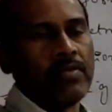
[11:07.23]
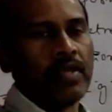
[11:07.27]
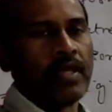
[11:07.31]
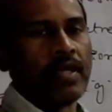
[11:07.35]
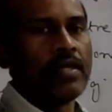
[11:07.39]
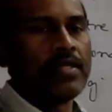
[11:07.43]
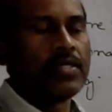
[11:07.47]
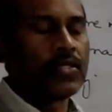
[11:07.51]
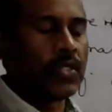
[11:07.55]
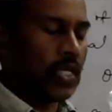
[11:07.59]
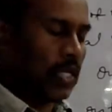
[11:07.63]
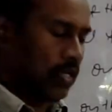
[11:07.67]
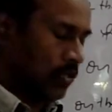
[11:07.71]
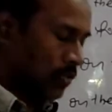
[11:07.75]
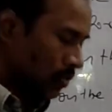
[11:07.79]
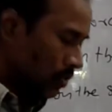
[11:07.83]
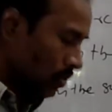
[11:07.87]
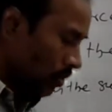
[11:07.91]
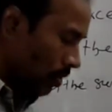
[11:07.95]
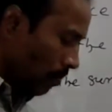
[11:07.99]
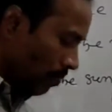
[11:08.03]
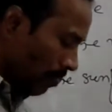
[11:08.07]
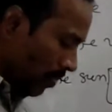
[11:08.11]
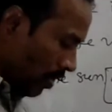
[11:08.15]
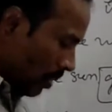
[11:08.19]
So
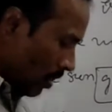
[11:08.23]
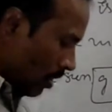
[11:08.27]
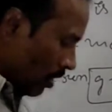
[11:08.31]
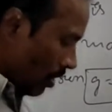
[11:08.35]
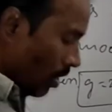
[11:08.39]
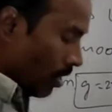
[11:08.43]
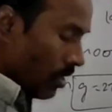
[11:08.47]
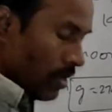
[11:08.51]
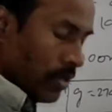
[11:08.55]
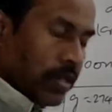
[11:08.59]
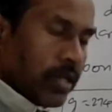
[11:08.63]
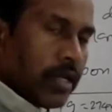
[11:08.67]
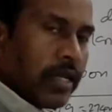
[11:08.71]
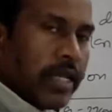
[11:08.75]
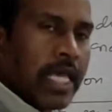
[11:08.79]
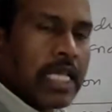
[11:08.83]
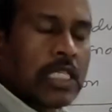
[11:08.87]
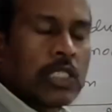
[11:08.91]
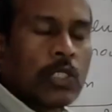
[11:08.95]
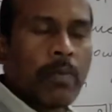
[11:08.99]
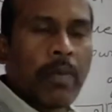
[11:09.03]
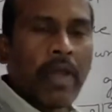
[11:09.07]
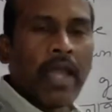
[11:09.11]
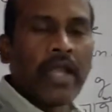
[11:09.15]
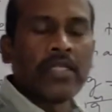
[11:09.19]

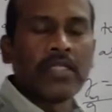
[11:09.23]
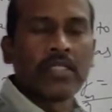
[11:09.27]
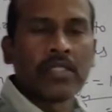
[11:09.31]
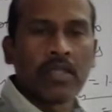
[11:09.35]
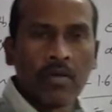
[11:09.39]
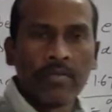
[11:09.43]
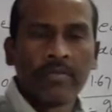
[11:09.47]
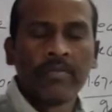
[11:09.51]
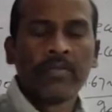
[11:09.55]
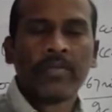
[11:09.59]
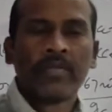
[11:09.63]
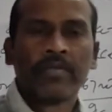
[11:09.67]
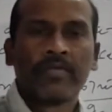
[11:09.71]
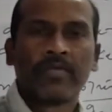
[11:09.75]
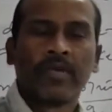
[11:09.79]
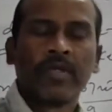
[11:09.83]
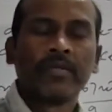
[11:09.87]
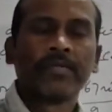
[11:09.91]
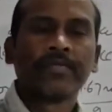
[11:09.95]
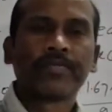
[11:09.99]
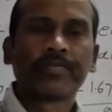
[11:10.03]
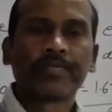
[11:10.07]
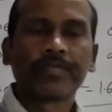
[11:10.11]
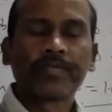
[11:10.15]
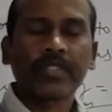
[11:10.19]
next point,
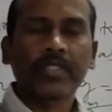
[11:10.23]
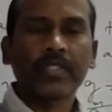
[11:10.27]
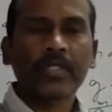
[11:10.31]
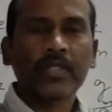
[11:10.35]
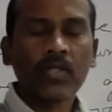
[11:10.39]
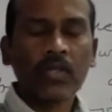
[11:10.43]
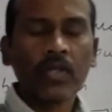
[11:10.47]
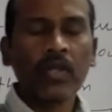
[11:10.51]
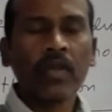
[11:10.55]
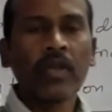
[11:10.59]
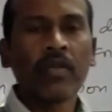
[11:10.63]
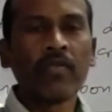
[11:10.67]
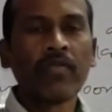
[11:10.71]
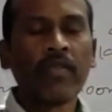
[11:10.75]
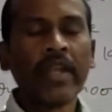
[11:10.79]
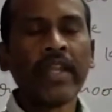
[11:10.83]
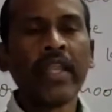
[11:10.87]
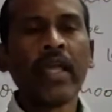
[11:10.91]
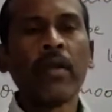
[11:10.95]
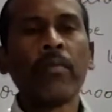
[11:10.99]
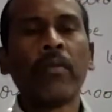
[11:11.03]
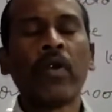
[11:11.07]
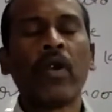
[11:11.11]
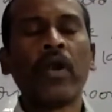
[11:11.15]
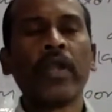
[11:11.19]

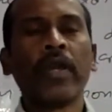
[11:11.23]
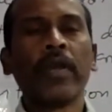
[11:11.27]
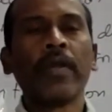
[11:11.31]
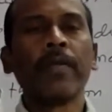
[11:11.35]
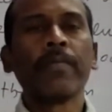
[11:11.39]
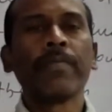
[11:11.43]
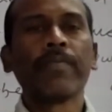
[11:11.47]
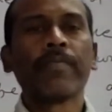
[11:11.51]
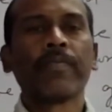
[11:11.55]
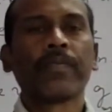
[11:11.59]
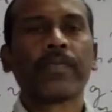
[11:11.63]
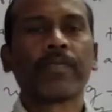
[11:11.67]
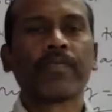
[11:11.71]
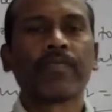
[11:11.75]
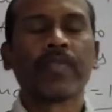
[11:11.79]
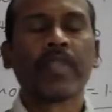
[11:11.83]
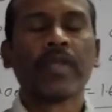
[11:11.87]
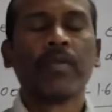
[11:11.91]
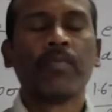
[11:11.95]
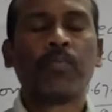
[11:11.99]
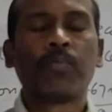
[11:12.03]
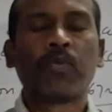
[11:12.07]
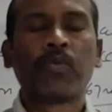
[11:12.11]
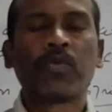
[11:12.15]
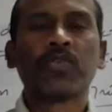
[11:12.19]
when a body
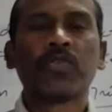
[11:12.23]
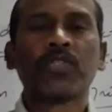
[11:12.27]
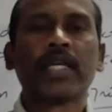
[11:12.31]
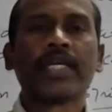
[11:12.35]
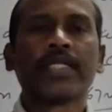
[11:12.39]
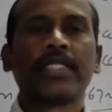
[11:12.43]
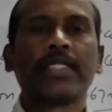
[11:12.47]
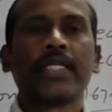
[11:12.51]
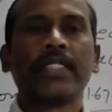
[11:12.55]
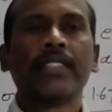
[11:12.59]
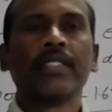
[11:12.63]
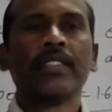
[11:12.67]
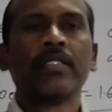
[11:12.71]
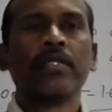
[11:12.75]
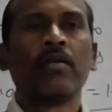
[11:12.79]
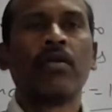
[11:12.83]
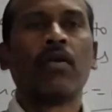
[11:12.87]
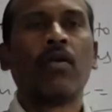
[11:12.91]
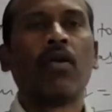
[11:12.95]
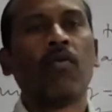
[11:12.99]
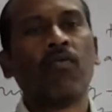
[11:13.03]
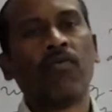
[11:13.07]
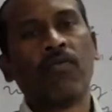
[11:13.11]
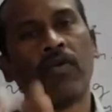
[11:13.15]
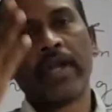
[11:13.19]
projected
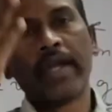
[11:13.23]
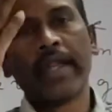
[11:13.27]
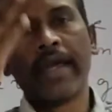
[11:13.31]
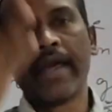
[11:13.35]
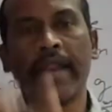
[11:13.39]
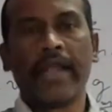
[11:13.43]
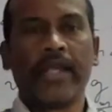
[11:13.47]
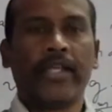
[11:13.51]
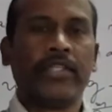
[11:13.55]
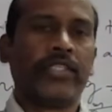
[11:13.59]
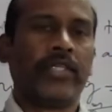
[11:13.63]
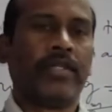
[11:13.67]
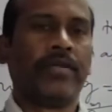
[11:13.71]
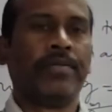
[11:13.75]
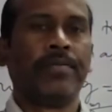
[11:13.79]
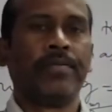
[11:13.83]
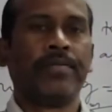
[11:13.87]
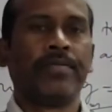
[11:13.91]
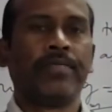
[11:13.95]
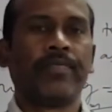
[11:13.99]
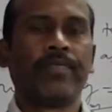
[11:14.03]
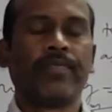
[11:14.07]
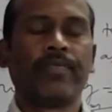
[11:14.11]
upward direction,